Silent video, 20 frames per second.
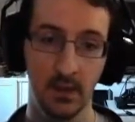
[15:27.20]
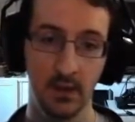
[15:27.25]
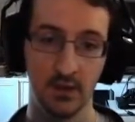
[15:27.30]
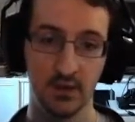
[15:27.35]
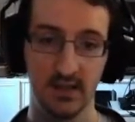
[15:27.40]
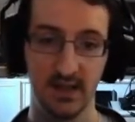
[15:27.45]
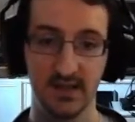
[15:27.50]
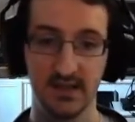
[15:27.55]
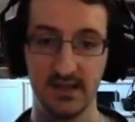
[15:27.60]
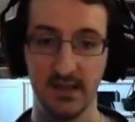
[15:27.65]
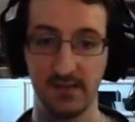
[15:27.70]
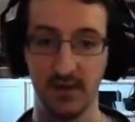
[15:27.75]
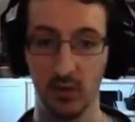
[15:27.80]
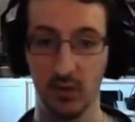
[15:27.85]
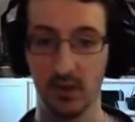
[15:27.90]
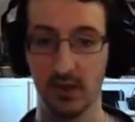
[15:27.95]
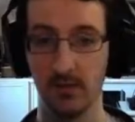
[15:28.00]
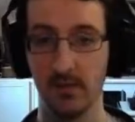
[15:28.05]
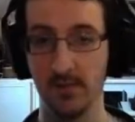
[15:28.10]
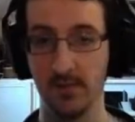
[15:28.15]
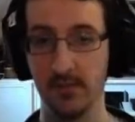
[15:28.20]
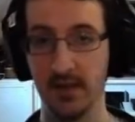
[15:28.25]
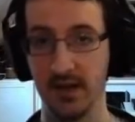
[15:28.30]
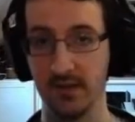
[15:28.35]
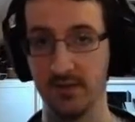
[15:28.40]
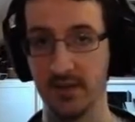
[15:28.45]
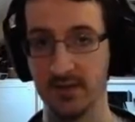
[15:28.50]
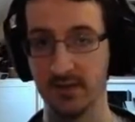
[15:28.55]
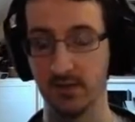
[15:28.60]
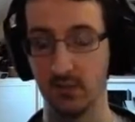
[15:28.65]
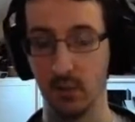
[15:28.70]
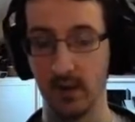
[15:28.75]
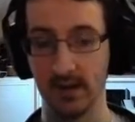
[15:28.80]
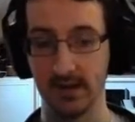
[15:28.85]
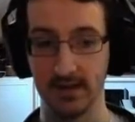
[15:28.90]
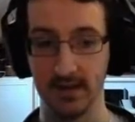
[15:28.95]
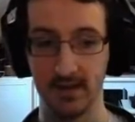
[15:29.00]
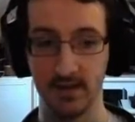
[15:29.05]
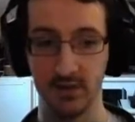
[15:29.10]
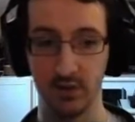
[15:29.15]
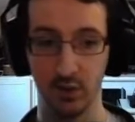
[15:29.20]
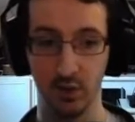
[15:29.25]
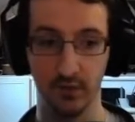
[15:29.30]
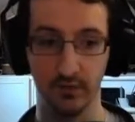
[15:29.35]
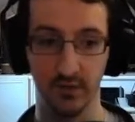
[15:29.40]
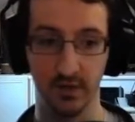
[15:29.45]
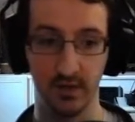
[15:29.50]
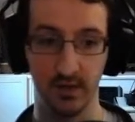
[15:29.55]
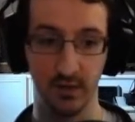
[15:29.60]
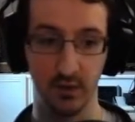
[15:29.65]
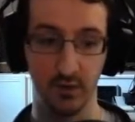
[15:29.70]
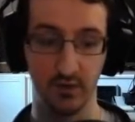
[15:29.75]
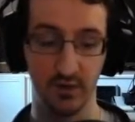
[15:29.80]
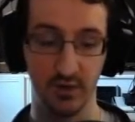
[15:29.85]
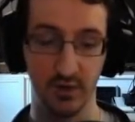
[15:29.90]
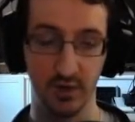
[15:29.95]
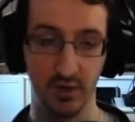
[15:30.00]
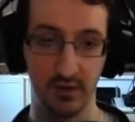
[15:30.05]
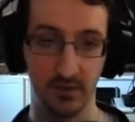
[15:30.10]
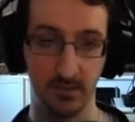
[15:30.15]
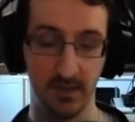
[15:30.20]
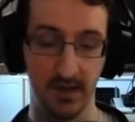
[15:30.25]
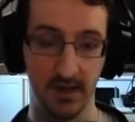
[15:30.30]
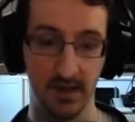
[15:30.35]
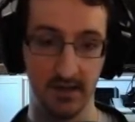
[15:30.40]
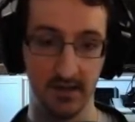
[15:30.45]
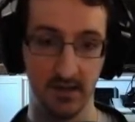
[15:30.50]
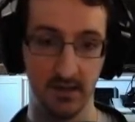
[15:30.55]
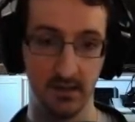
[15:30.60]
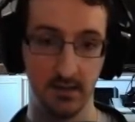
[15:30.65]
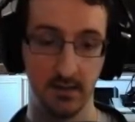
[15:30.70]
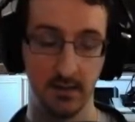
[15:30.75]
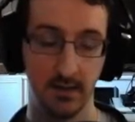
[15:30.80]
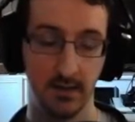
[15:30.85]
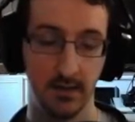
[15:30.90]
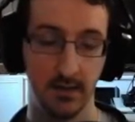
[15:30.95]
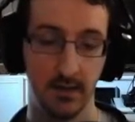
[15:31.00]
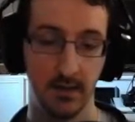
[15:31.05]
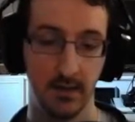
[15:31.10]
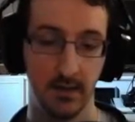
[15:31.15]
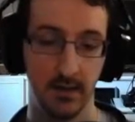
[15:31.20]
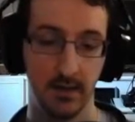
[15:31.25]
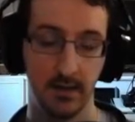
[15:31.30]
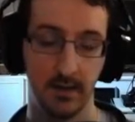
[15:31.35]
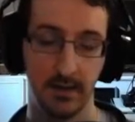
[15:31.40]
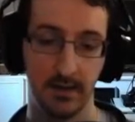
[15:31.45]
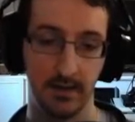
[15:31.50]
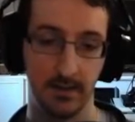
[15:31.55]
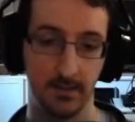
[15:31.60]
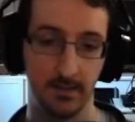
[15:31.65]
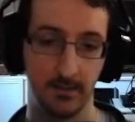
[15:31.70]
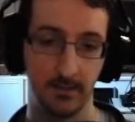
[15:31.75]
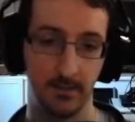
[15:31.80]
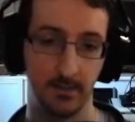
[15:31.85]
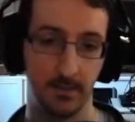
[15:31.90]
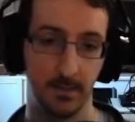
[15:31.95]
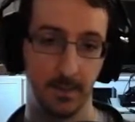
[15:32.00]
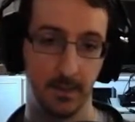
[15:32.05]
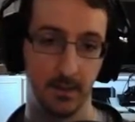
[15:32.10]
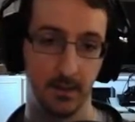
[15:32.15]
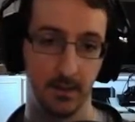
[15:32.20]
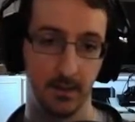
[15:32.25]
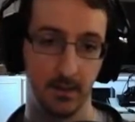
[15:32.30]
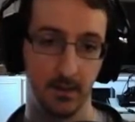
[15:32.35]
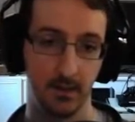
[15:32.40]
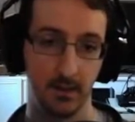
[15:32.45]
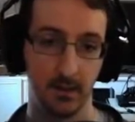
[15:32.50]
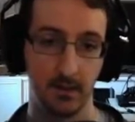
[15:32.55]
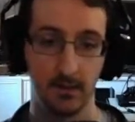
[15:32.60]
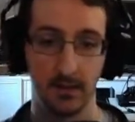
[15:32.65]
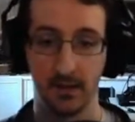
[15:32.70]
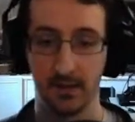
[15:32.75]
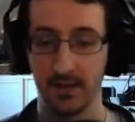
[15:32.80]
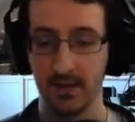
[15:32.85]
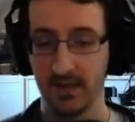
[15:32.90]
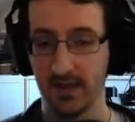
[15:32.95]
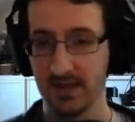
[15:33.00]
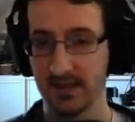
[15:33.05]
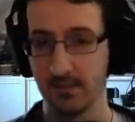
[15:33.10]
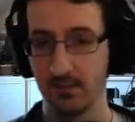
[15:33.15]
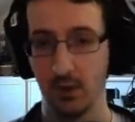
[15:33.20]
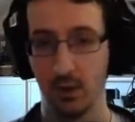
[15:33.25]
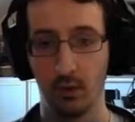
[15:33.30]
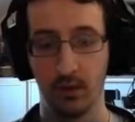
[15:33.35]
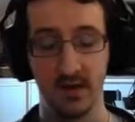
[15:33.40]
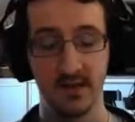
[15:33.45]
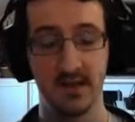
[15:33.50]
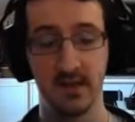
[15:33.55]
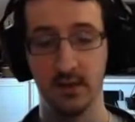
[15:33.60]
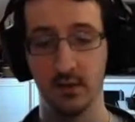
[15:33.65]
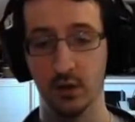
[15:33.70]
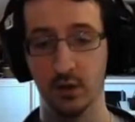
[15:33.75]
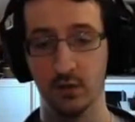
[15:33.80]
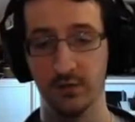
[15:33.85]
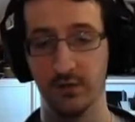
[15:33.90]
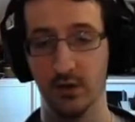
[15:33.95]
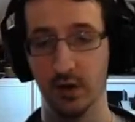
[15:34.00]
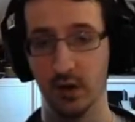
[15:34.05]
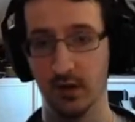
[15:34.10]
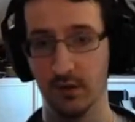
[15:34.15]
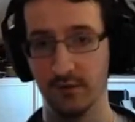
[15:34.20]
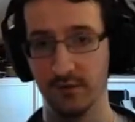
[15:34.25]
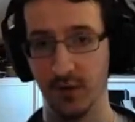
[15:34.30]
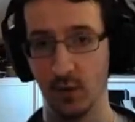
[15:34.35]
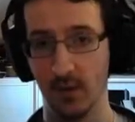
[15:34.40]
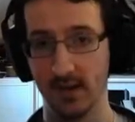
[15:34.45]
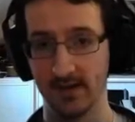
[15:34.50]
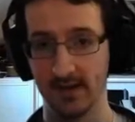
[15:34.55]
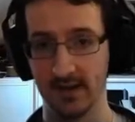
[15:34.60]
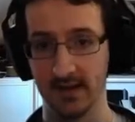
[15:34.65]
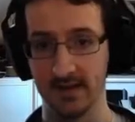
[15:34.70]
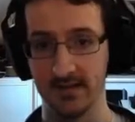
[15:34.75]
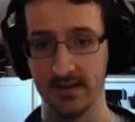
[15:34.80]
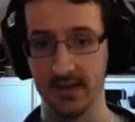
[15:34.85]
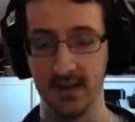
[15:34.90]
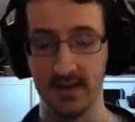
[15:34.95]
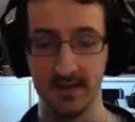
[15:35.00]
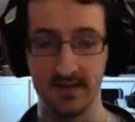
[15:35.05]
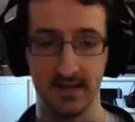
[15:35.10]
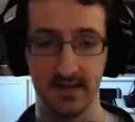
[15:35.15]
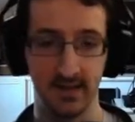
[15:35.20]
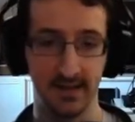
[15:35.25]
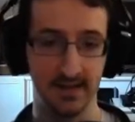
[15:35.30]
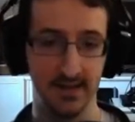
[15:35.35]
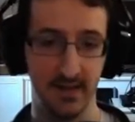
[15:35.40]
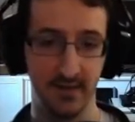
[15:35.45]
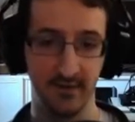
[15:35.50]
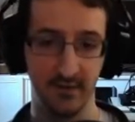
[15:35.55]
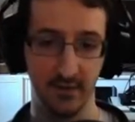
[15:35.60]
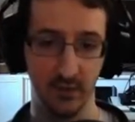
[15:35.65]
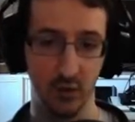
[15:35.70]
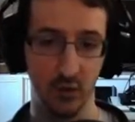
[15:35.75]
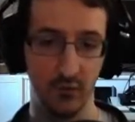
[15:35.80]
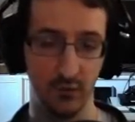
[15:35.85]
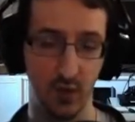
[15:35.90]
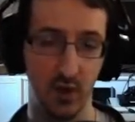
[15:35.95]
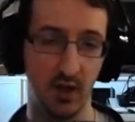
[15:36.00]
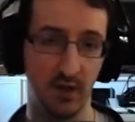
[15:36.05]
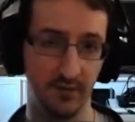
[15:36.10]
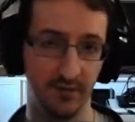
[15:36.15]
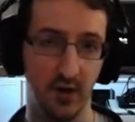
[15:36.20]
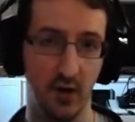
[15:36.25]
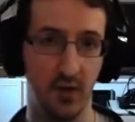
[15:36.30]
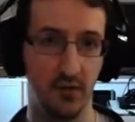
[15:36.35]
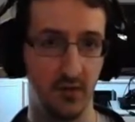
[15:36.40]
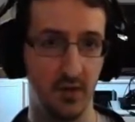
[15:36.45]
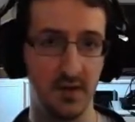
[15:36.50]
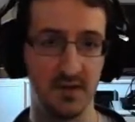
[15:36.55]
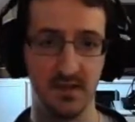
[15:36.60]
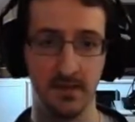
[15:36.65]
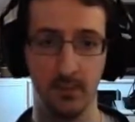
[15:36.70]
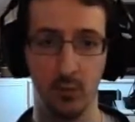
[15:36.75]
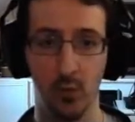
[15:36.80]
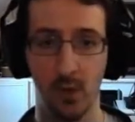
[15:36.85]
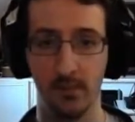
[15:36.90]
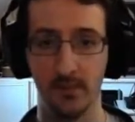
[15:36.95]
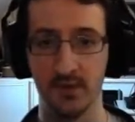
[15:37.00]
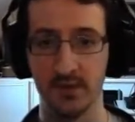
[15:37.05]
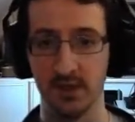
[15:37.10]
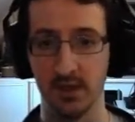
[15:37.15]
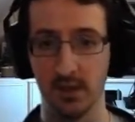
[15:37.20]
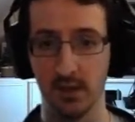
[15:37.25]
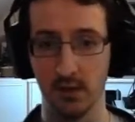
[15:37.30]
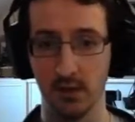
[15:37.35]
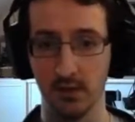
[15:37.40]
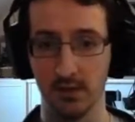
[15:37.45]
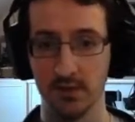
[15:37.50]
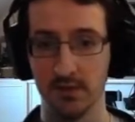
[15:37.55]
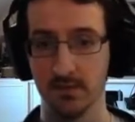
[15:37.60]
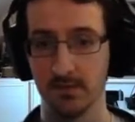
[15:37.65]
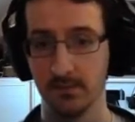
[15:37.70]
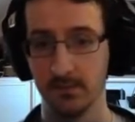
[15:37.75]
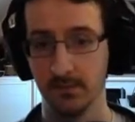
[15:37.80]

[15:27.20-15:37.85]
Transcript: That's definitely one of the main benefits of Wildlands over Sword and Partisan. I think that's more or less it though for Wildlands. It is, like I said, overall a very, very simple weapon to use.